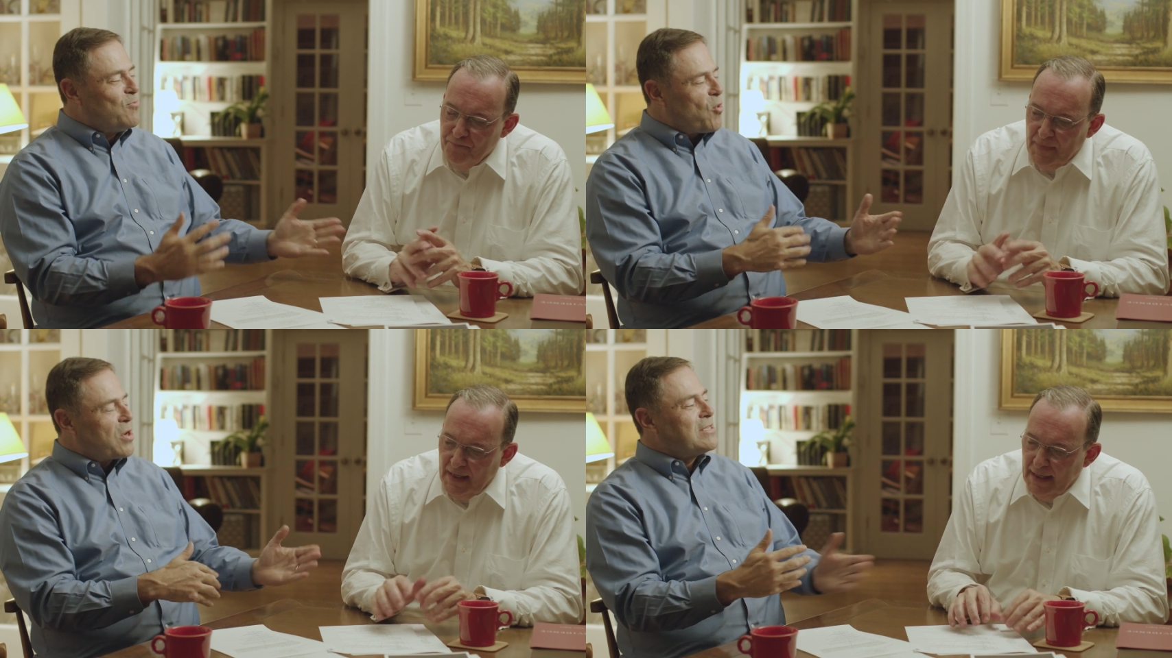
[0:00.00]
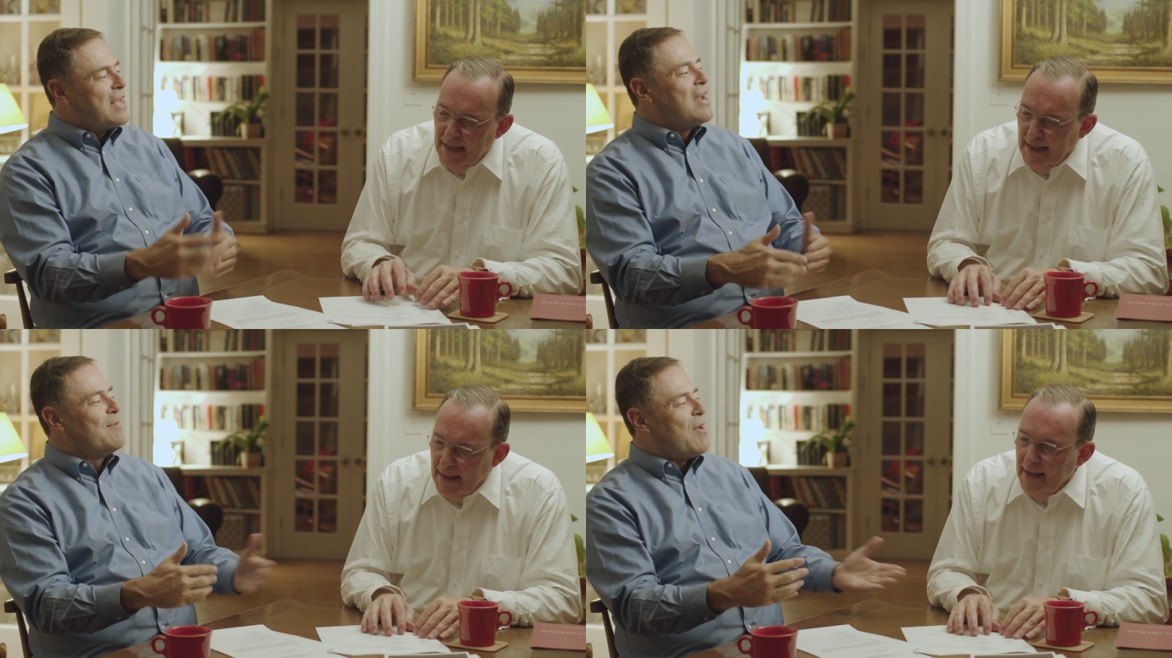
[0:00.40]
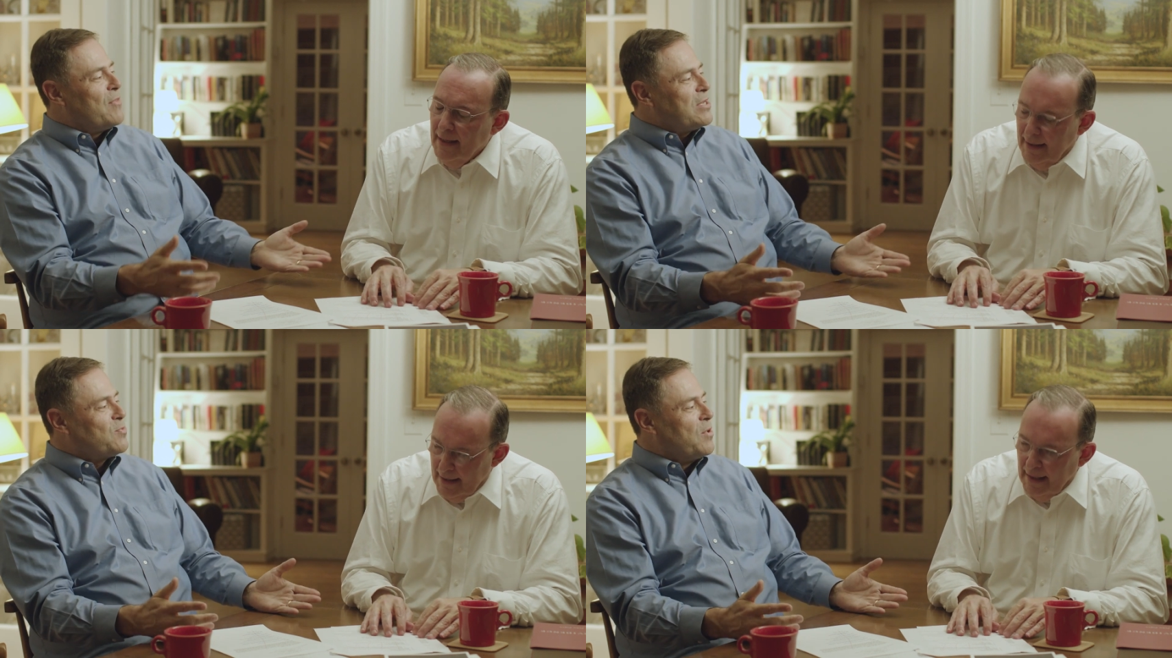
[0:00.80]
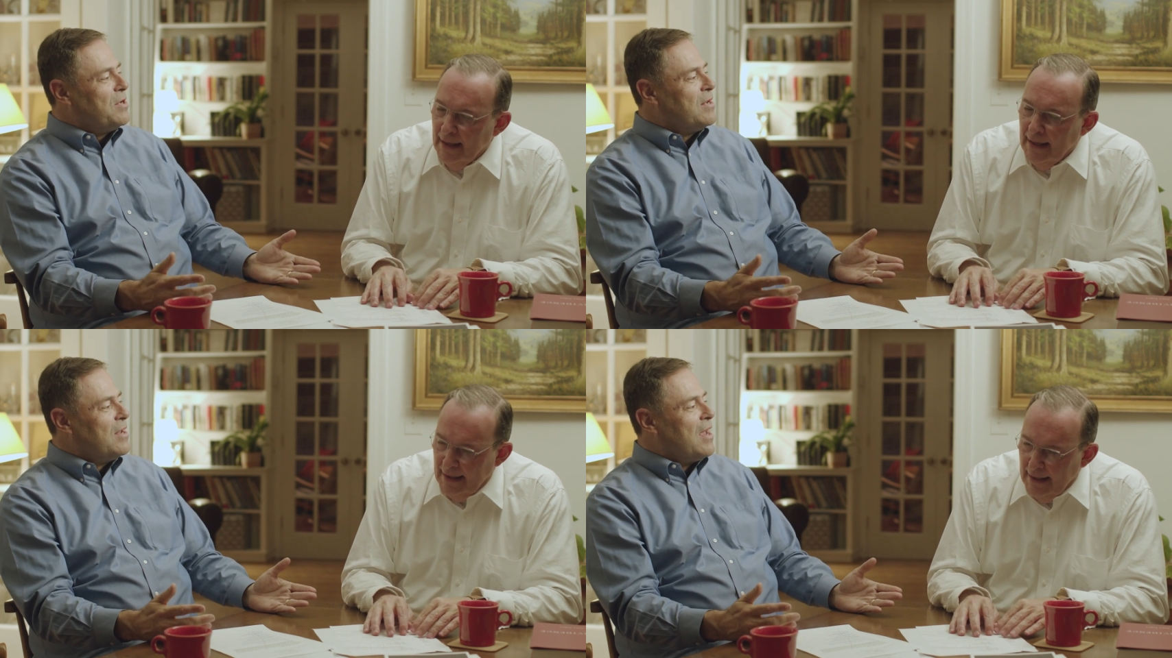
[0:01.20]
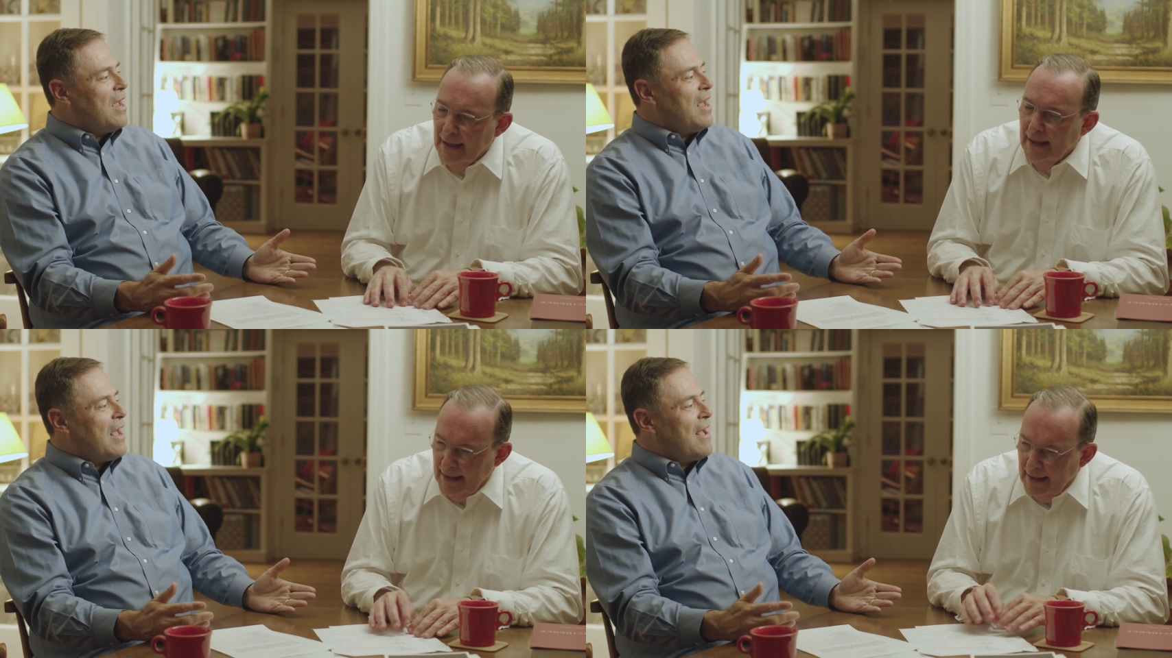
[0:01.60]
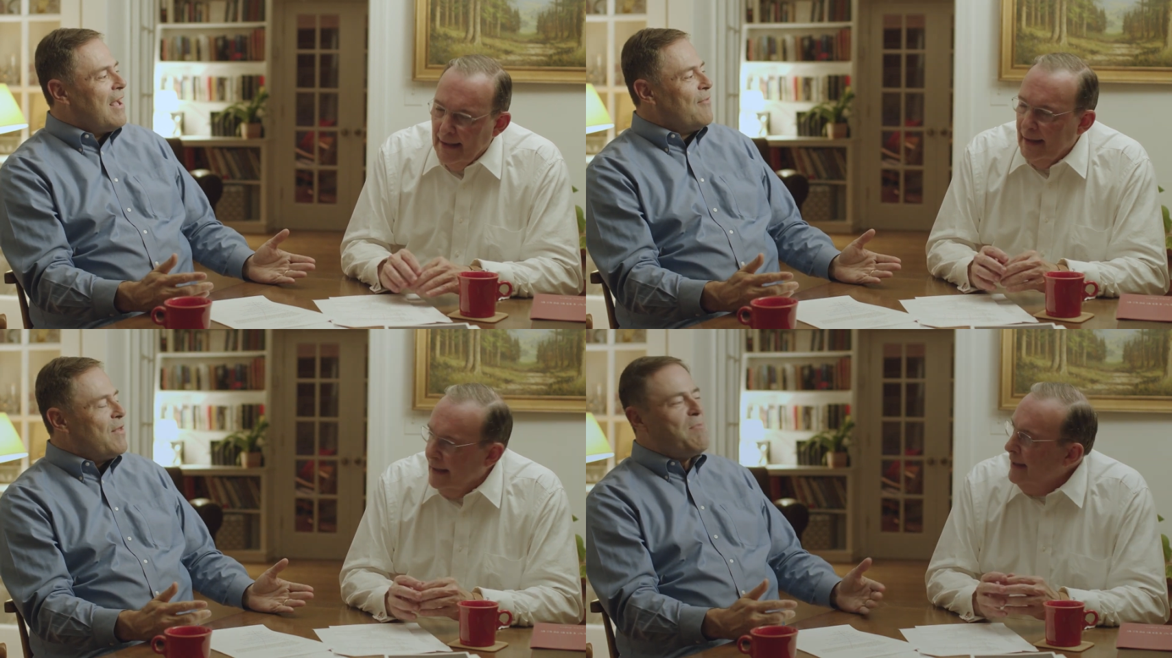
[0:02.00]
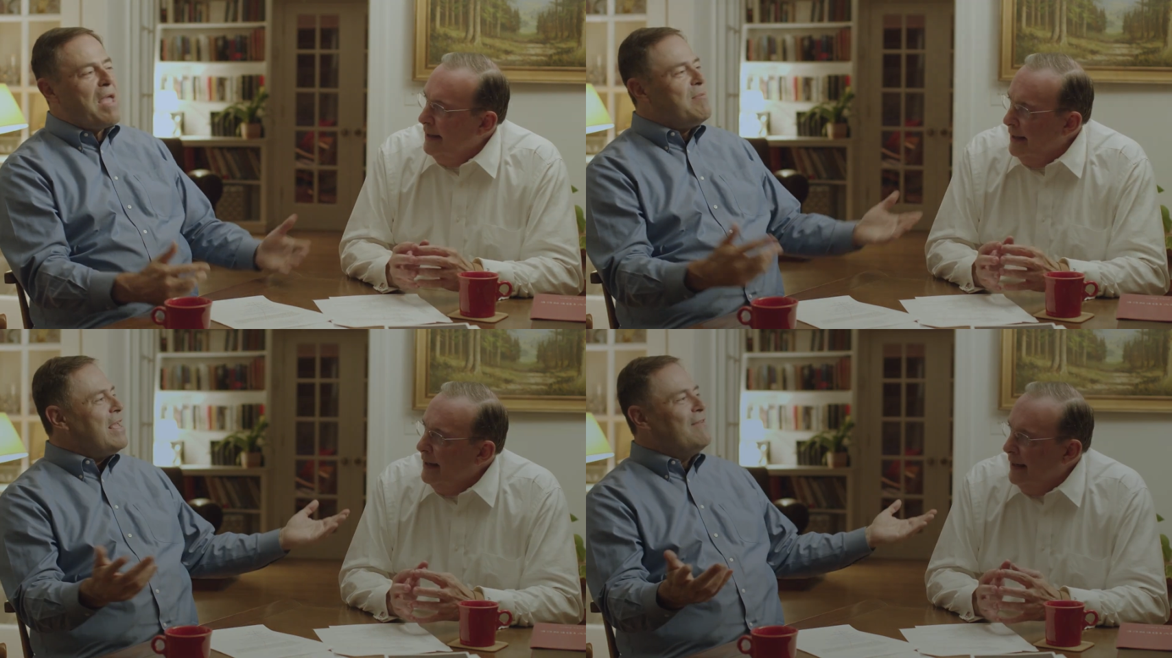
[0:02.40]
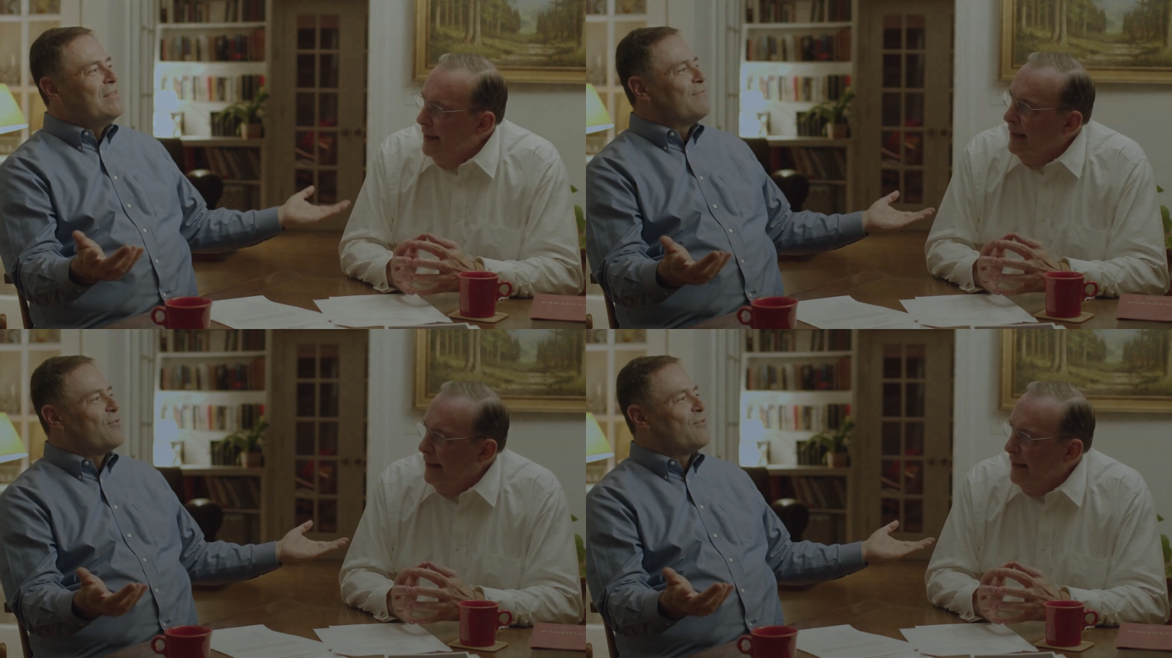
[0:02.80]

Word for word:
Speaker 1: more excited about this one than maybe even the